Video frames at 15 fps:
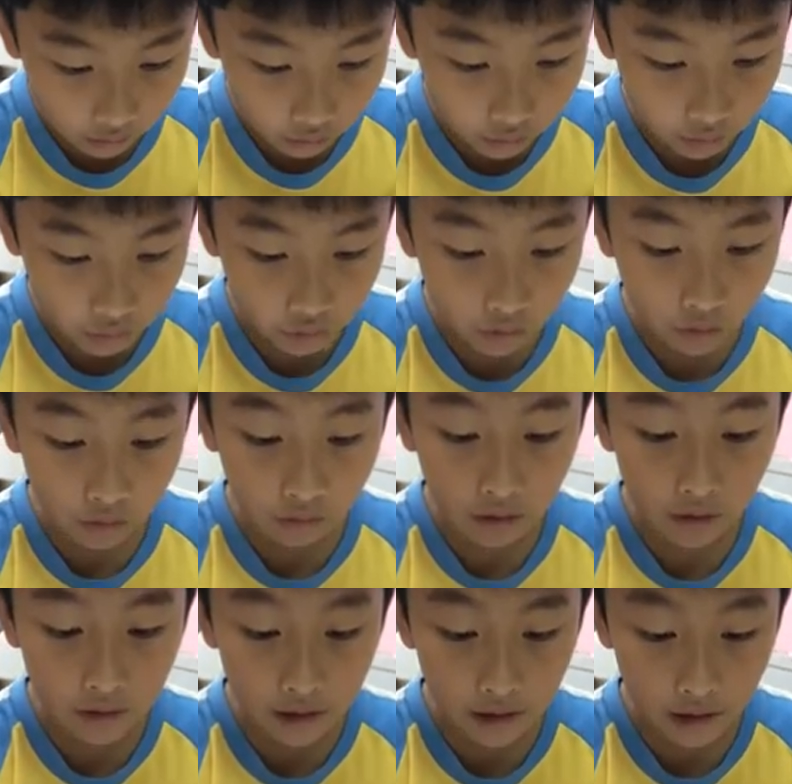You're true.
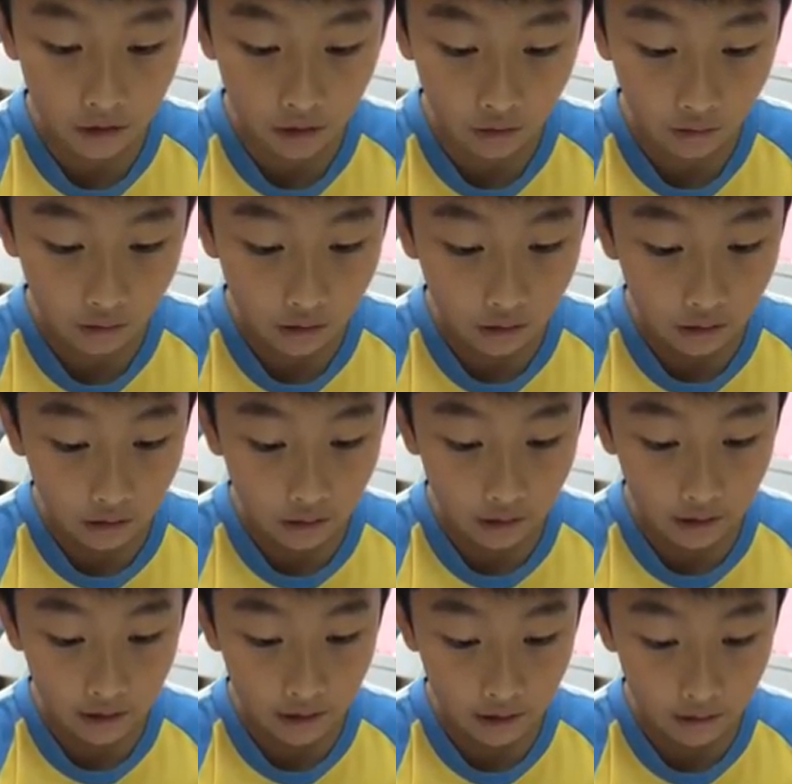Those seats
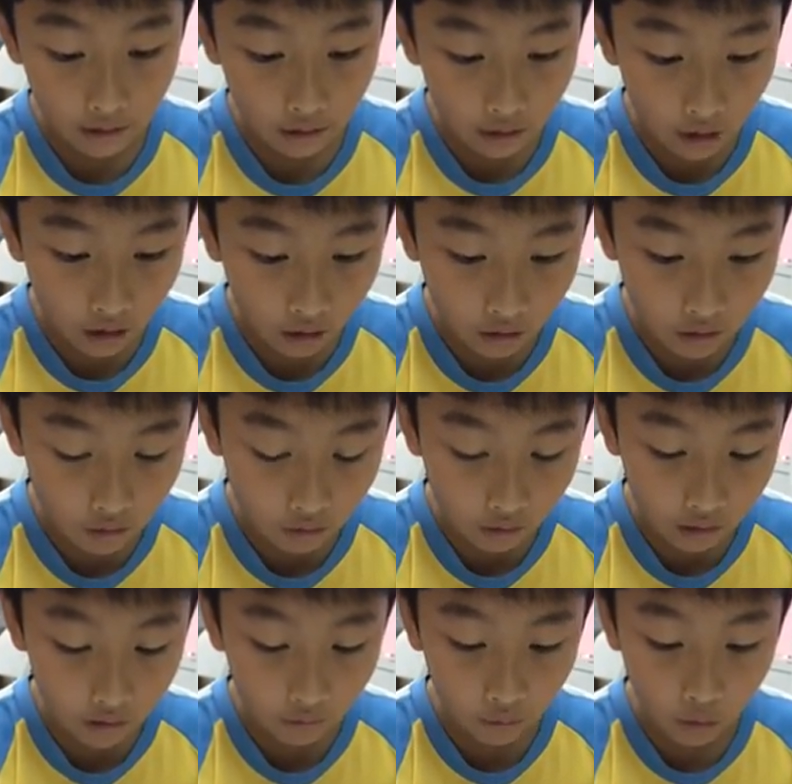aren't
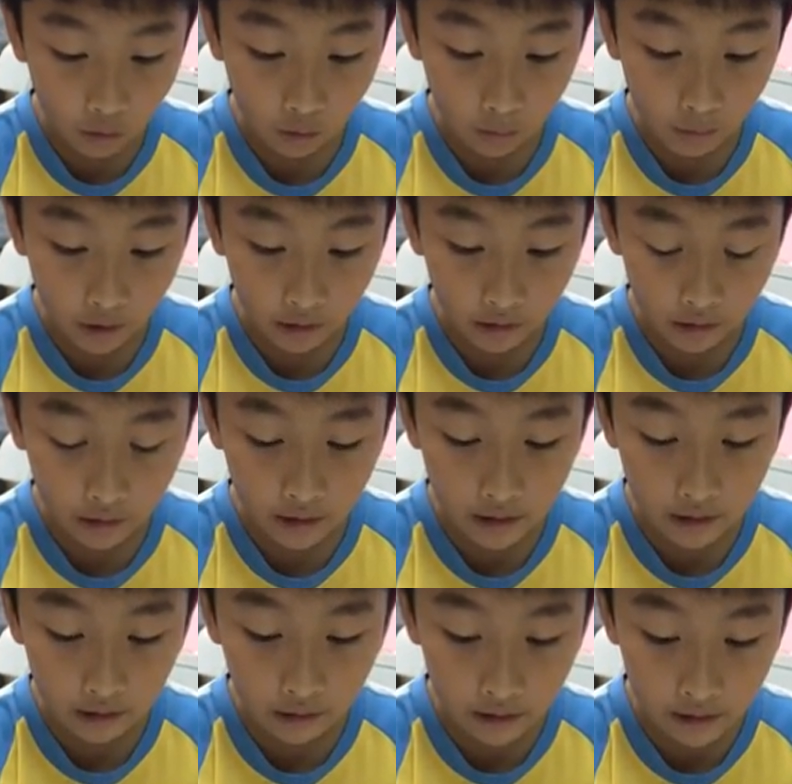only for pregnant,
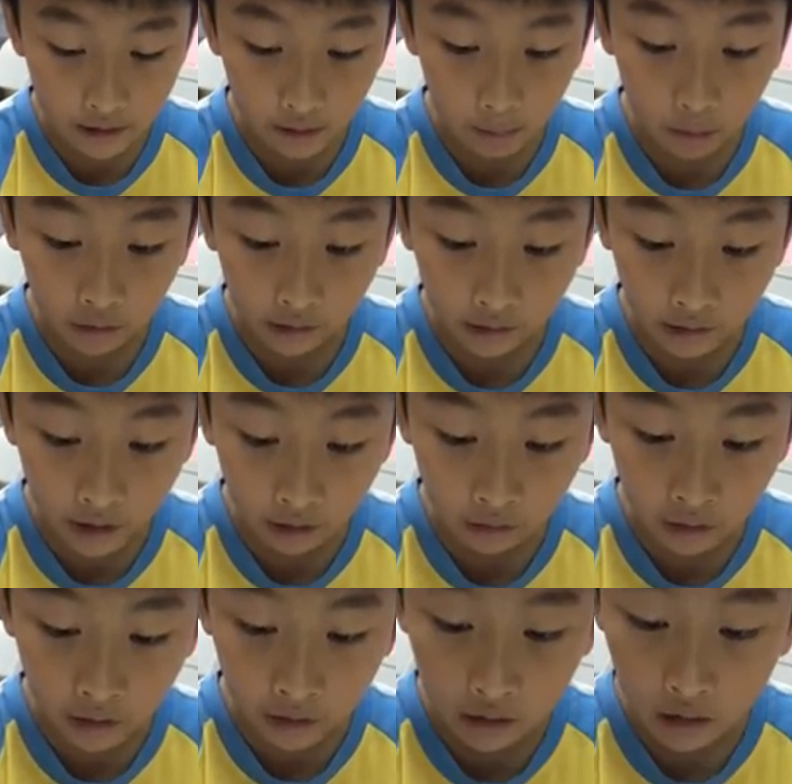disabled, and
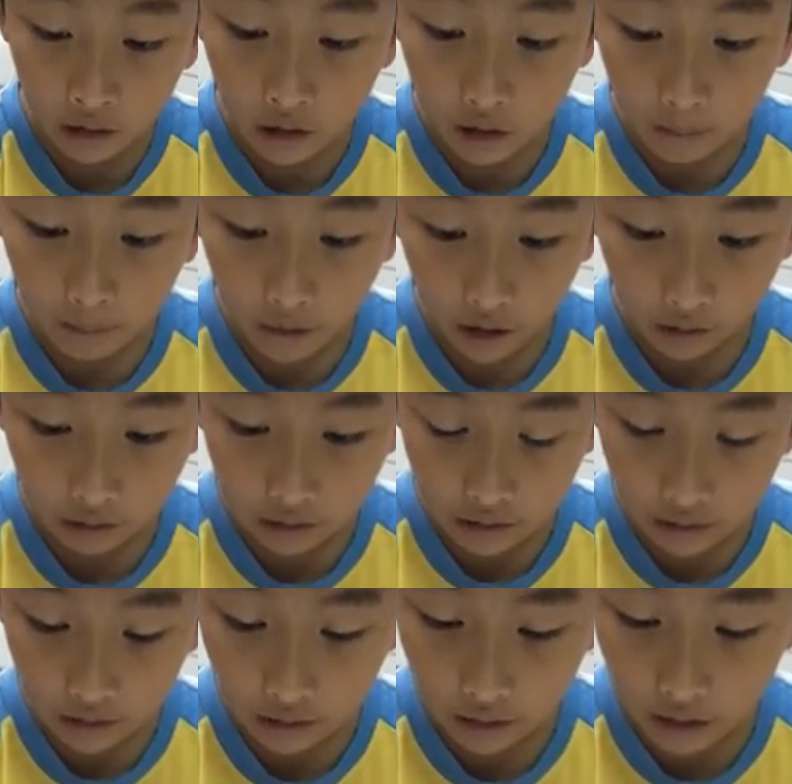elderly, but
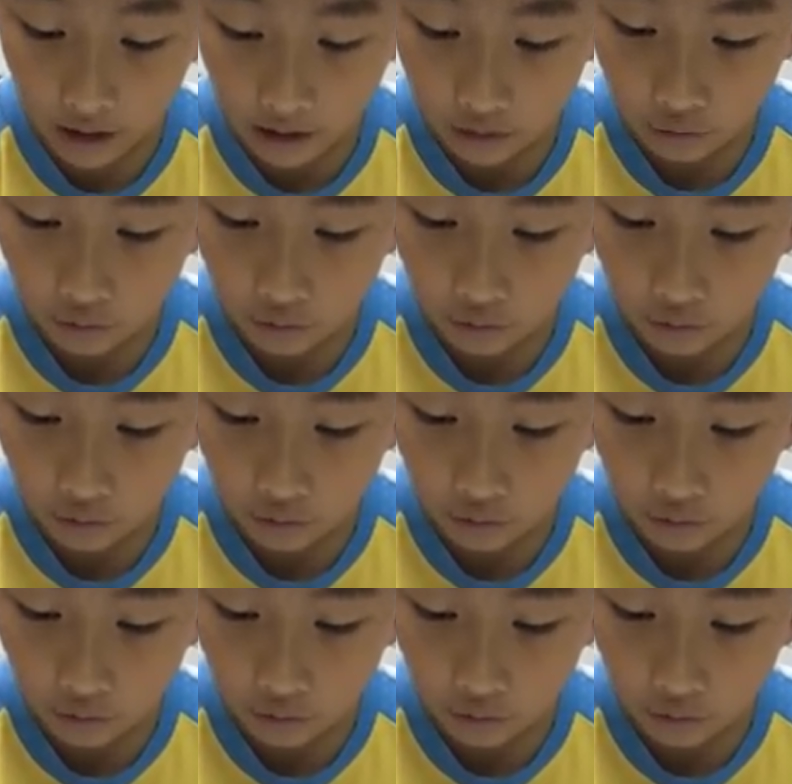as